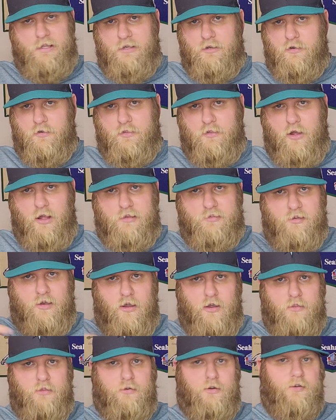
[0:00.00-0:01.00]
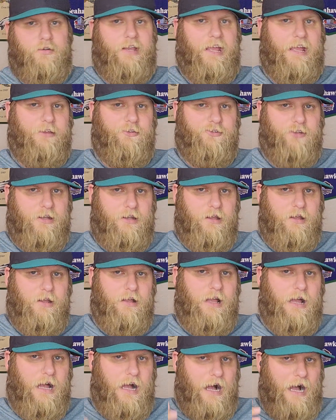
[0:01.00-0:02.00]
what your thoughts are on the rotation.
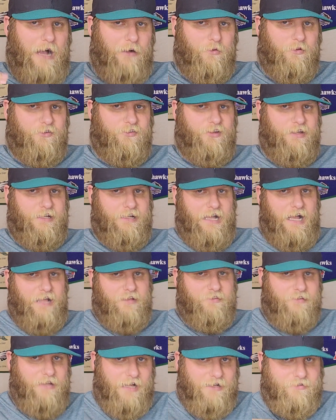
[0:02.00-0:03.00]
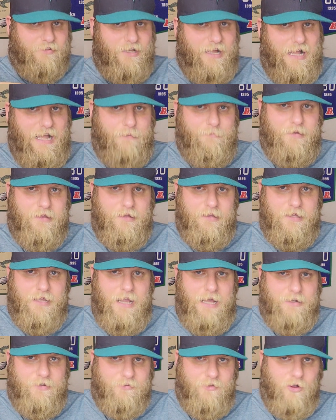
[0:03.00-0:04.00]
I will see you guys next time.
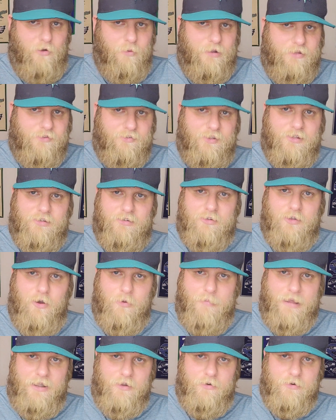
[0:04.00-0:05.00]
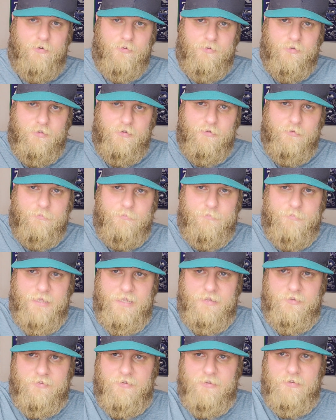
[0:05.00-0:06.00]
And as always, go Mariners.
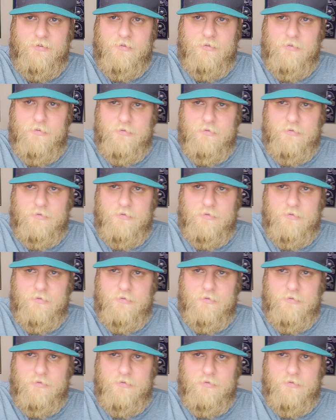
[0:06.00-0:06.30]
Peace.